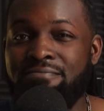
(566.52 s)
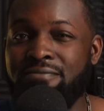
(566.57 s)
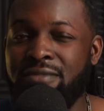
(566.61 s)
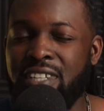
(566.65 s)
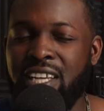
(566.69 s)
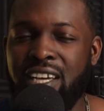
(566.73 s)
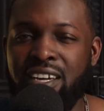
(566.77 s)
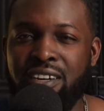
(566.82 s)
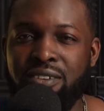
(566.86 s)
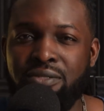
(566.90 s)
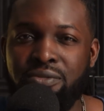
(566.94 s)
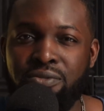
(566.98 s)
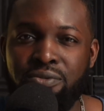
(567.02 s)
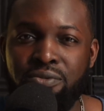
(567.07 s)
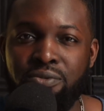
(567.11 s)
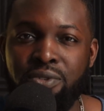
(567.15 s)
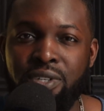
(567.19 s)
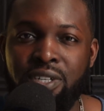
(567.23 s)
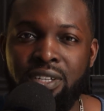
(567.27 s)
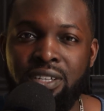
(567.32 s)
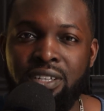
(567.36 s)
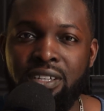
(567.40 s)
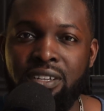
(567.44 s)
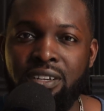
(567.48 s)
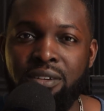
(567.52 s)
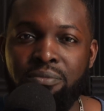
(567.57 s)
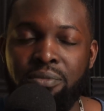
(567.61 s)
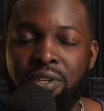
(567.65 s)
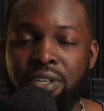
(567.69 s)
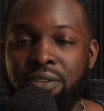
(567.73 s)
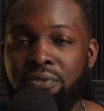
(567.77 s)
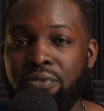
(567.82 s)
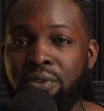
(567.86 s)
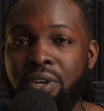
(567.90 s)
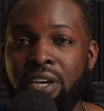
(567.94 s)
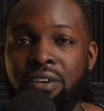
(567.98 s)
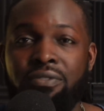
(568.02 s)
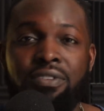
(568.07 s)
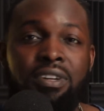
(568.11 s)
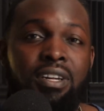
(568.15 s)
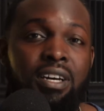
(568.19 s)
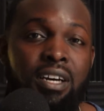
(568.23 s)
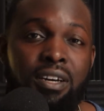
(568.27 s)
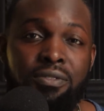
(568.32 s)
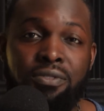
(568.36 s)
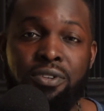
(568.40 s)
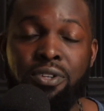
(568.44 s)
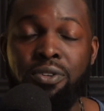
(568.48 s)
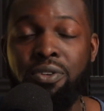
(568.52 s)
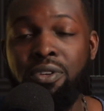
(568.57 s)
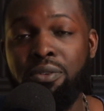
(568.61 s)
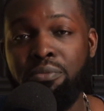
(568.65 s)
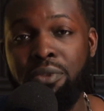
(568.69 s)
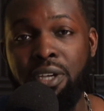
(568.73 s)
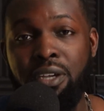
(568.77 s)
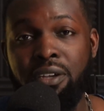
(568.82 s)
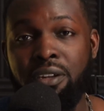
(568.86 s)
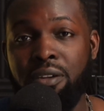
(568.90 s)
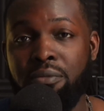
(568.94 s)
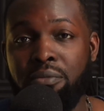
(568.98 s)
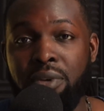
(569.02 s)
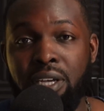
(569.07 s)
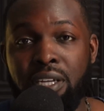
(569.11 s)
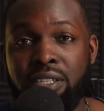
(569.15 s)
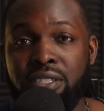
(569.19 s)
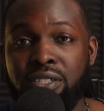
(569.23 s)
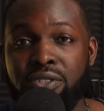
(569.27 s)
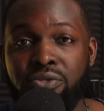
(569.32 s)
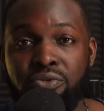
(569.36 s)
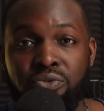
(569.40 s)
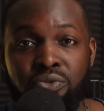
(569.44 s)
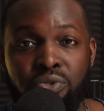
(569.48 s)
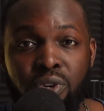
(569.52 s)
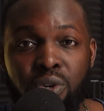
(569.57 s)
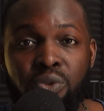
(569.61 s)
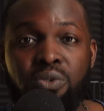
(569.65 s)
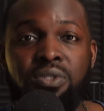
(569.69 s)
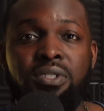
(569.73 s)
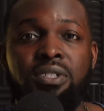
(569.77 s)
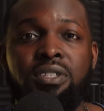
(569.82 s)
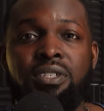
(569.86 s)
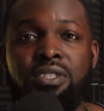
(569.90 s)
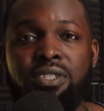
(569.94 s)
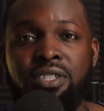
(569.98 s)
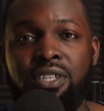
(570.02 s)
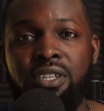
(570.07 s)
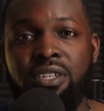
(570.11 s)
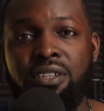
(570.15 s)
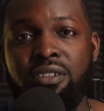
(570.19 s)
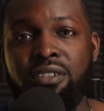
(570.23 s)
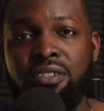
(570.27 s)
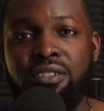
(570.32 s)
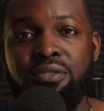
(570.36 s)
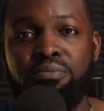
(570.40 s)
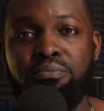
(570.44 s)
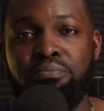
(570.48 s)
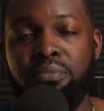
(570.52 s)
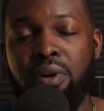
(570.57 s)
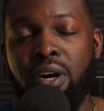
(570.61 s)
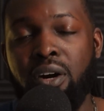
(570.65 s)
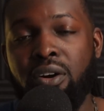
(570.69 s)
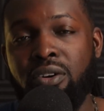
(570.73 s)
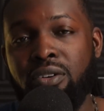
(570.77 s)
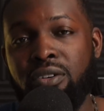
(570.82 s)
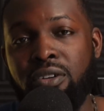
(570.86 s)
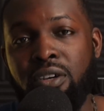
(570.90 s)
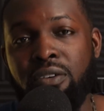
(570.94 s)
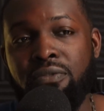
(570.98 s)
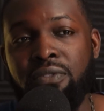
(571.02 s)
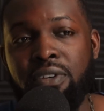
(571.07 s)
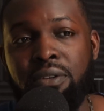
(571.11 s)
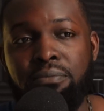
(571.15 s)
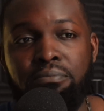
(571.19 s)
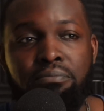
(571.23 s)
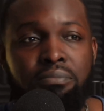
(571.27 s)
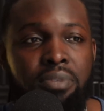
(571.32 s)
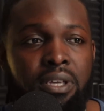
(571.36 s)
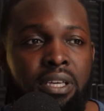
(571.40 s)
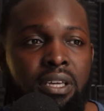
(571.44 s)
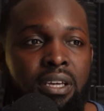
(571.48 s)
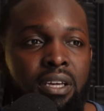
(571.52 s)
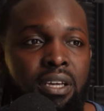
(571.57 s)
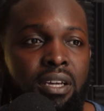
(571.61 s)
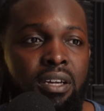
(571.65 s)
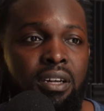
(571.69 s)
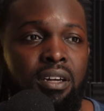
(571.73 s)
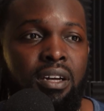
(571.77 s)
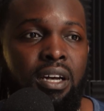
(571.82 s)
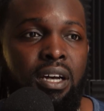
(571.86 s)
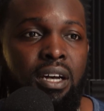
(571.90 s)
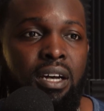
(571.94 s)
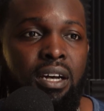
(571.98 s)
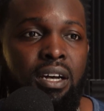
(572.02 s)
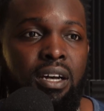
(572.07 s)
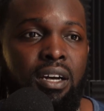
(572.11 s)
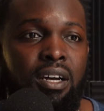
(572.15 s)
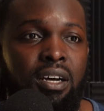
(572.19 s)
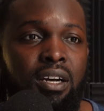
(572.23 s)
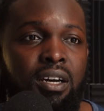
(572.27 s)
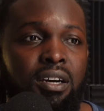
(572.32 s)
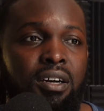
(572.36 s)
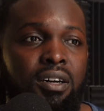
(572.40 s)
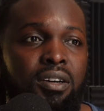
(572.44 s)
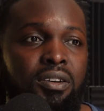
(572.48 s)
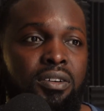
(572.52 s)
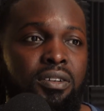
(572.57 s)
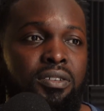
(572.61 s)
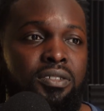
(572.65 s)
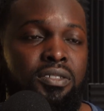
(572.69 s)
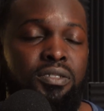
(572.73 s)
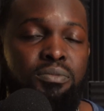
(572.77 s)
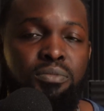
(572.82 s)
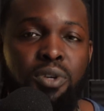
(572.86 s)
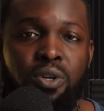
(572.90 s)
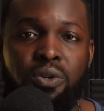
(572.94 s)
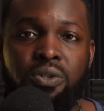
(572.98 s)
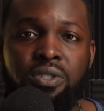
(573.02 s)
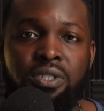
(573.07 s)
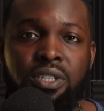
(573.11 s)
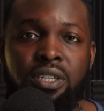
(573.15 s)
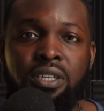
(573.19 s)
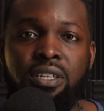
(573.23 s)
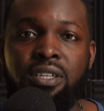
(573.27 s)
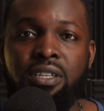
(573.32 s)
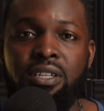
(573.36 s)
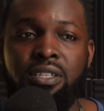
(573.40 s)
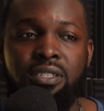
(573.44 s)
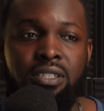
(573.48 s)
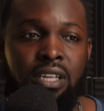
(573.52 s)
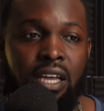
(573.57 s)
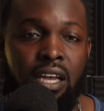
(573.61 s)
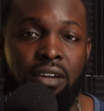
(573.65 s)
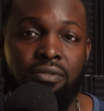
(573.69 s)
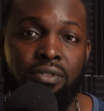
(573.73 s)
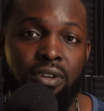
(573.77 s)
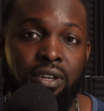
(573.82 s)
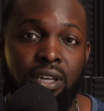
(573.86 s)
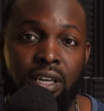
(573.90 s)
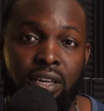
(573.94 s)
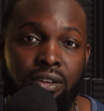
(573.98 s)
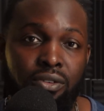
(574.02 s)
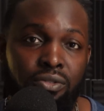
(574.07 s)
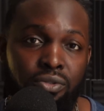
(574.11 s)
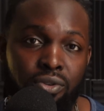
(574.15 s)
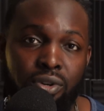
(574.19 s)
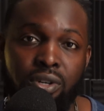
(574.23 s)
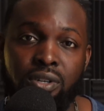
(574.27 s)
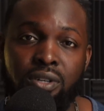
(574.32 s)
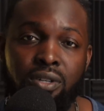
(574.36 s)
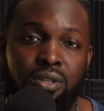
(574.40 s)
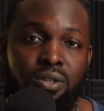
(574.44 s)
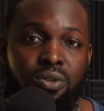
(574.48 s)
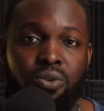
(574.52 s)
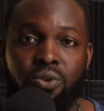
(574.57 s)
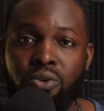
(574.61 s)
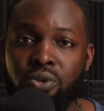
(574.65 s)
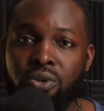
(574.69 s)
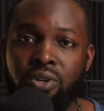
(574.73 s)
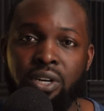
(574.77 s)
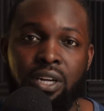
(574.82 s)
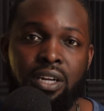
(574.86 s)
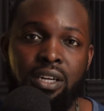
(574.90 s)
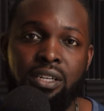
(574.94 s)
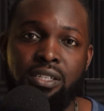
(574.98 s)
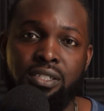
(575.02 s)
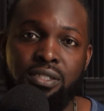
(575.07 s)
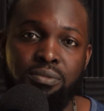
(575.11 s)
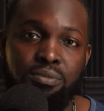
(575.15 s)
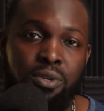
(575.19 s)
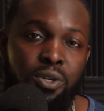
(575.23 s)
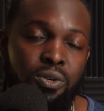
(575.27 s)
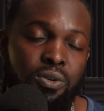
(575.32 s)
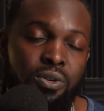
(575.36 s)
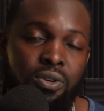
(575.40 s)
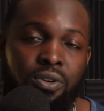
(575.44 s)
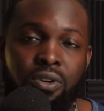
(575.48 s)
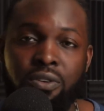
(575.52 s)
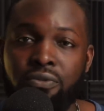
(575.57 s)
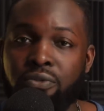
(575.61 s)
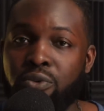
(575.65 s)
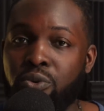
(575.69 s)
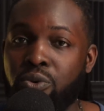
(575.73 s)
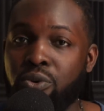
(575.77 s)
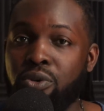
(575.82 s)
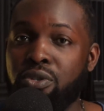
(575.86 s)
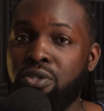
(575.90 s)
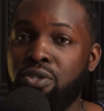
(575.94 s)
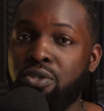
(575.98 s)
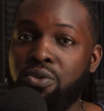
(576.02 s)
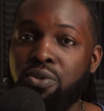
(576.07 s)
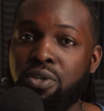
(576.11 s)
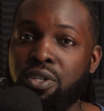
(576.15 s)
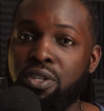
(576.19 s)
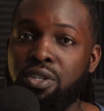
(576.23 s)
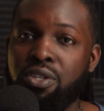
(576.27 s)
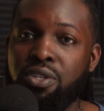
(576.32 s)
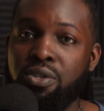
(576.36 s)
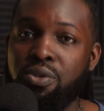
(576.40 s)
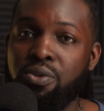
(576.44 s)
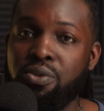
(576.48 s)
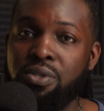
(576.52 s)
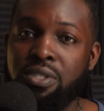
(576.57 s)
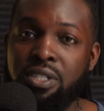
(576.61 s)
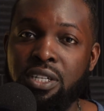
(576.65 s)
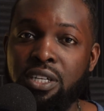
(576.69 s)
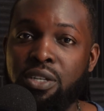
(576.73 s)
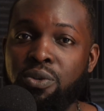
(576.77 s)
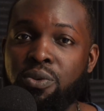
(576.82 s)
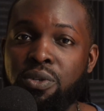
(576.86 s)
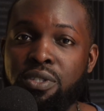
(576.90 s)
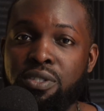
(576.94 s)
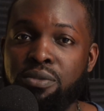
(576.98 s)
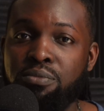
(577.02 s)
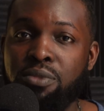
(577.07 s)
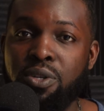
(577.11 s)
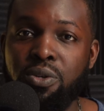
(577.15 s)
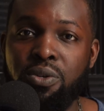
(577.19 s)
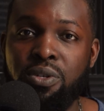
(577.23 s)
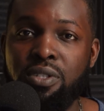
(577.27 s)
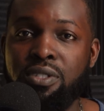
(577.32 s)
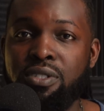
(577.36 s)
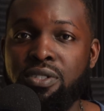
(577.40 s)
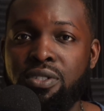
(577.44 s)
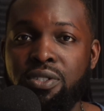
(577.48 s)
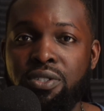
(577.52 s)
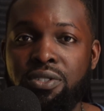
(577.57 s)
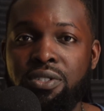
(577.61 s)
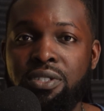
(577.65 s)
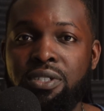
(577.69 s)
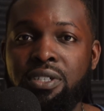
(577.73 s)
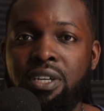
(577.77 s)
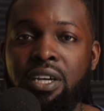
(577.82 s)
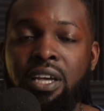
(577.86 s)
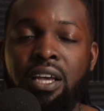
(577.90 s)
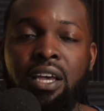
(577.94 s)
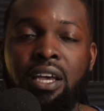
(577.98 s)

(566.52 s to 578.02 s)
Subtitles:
Not really. I mean, if you have an oven, you can make an amazing roasted chicken. Part of it being smoked chicken is having a grill or a smoker. Of course, you can use liquid smoke in certain